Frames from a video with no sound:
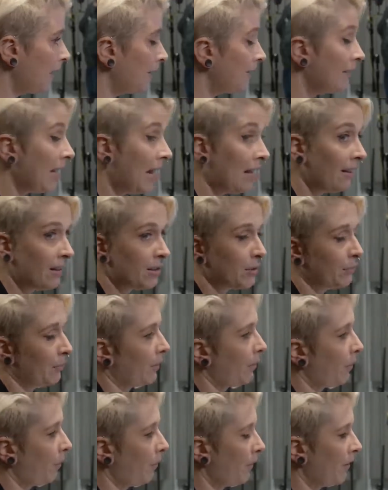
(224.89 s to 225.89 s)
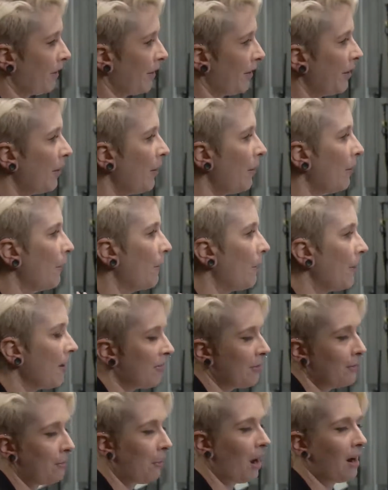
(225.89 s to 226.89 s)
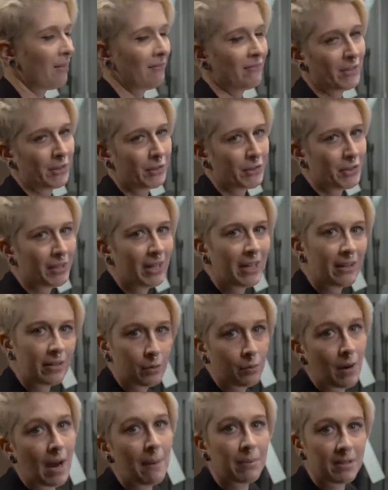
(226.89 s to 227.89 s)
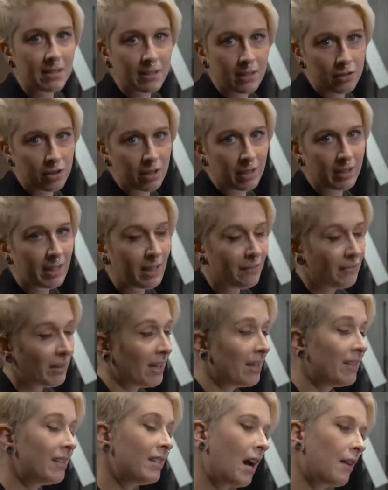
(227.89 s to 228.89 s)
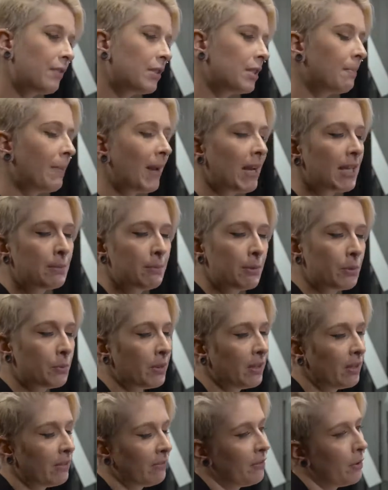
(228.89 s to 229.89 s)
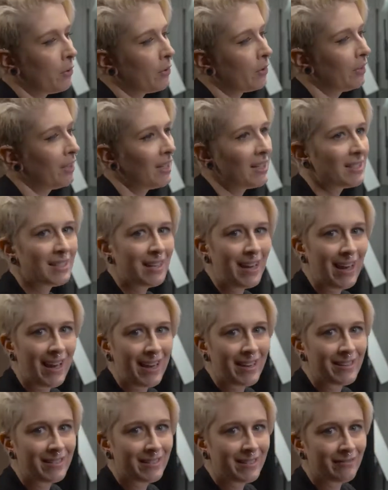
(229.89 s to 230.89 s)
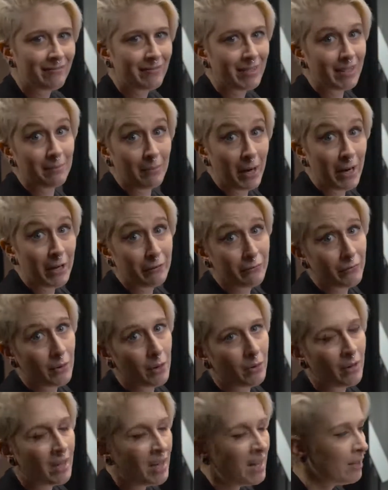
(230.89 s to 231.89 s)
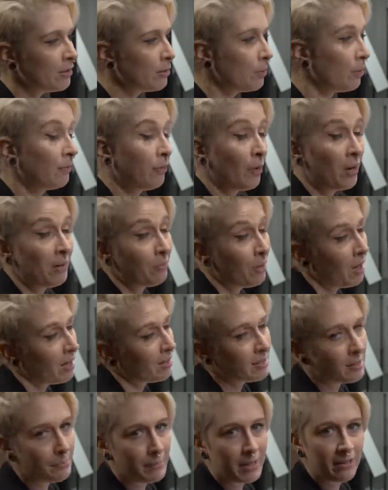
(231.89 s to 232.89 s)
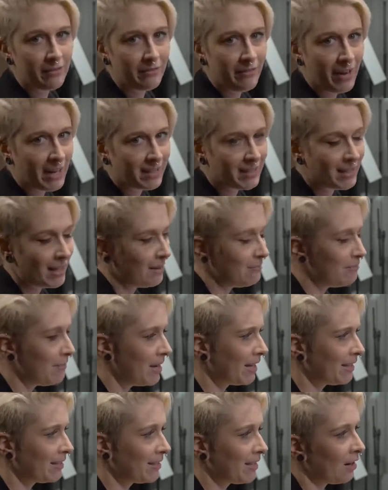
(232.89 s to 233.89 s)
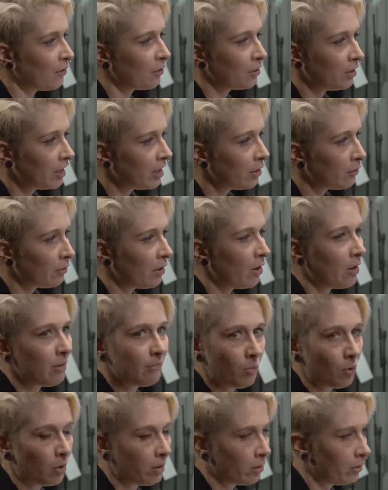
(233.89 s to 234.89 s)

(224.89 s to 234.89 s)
Now let's record it with the pop filter in the right position, giving enough space between the vocalist and the microphone to avoid proximity effect and make it sound clearer and more